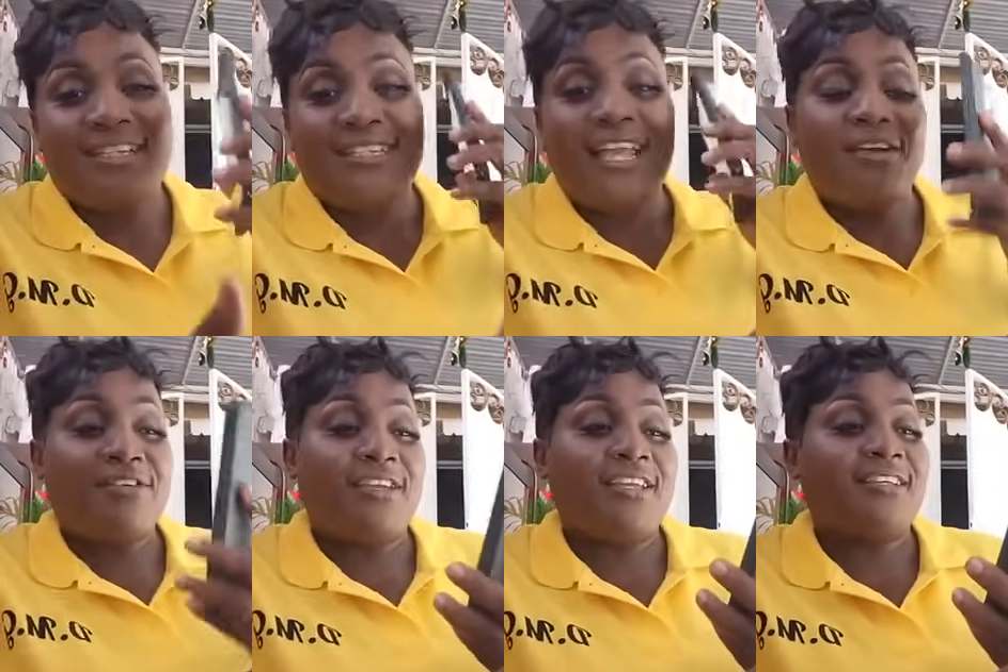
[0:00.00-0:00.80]
It's a
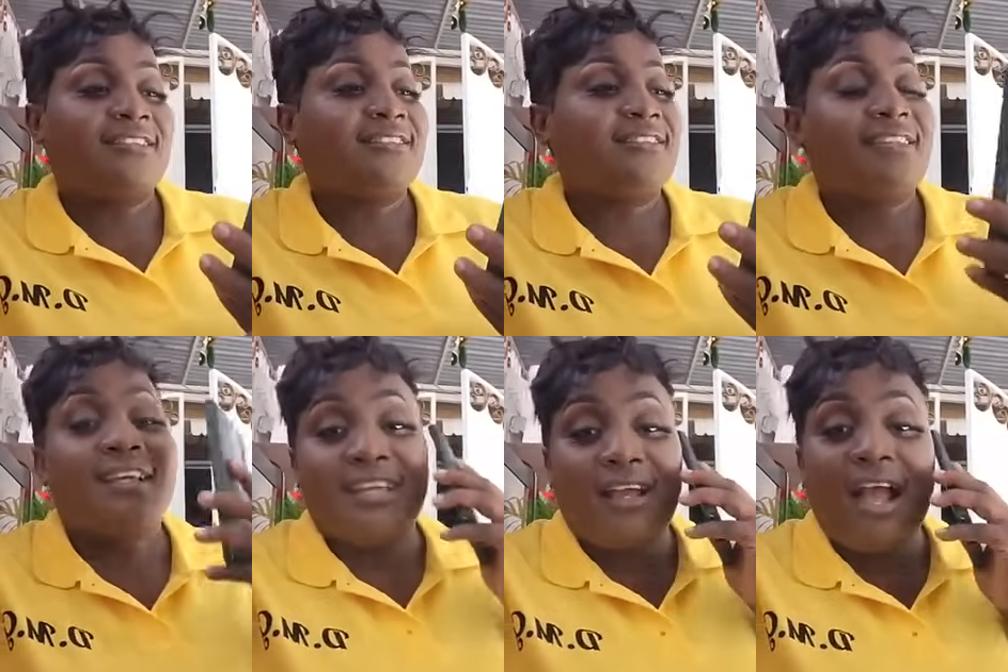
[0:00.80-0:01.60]
ring.
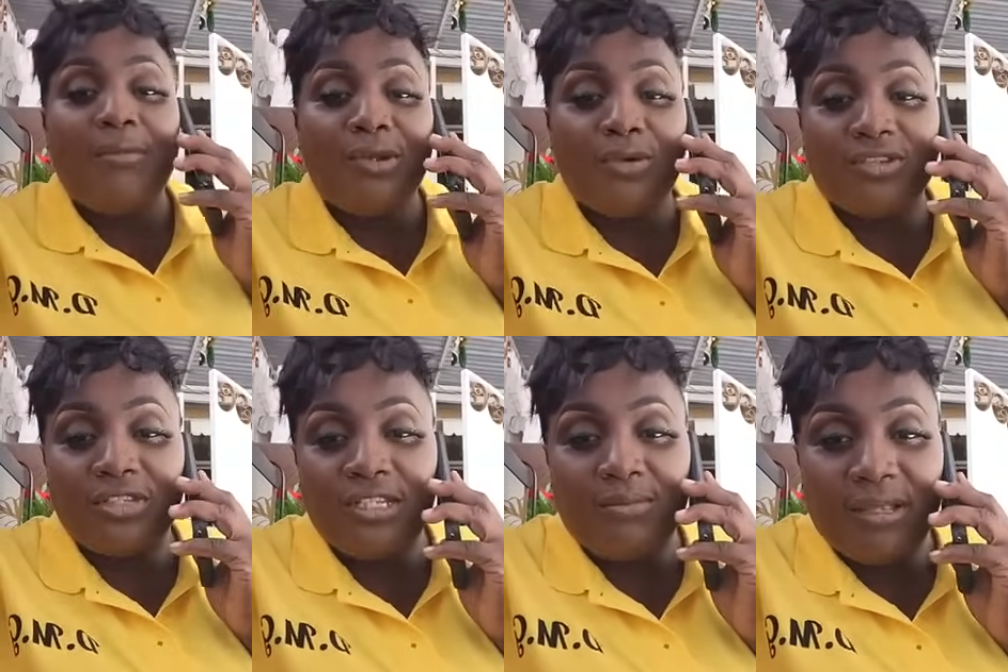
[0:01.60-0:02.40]
Come and know she
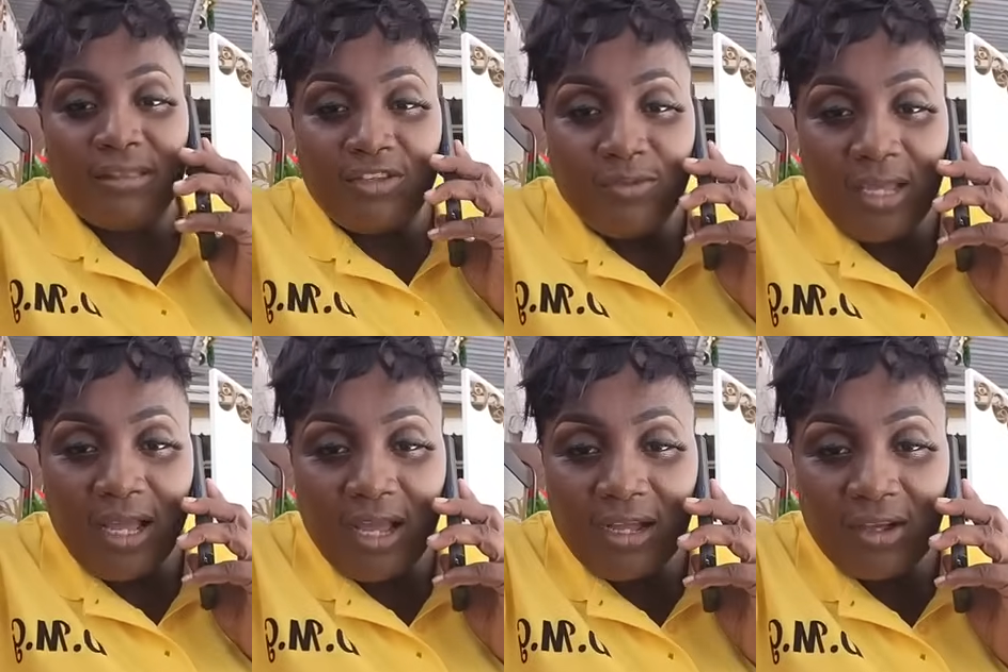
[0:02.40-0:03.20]
did message me
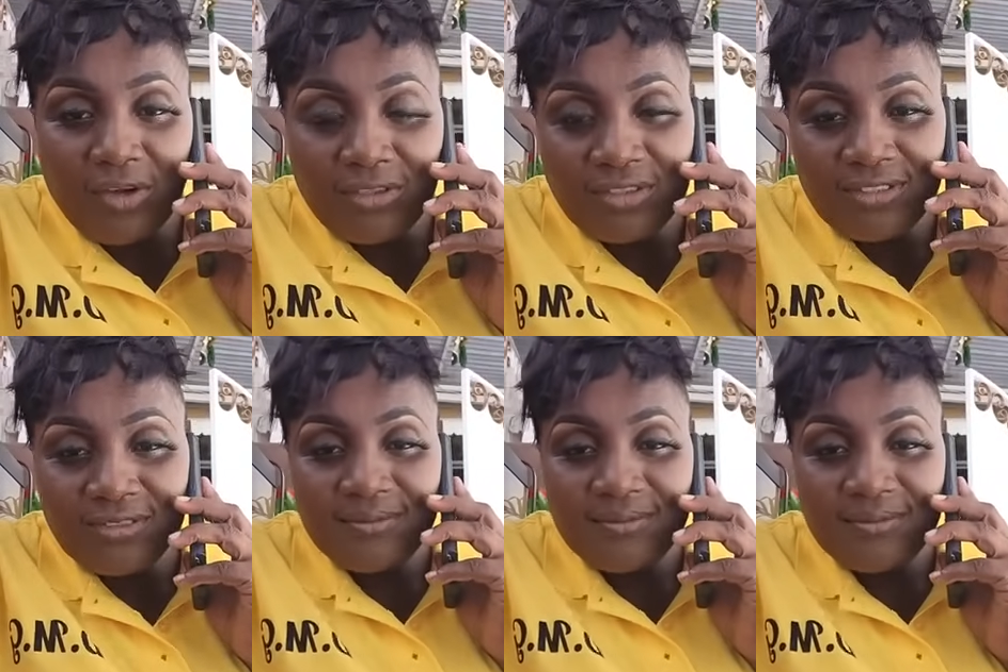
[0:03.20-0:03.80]
August.